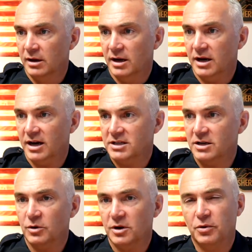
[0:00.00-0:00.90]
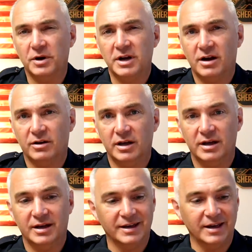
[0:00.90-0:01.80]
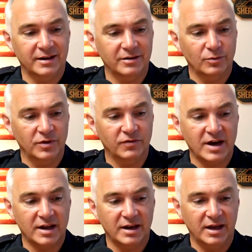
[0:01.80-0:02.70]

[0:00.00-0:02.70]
I did want to point out, again, we've got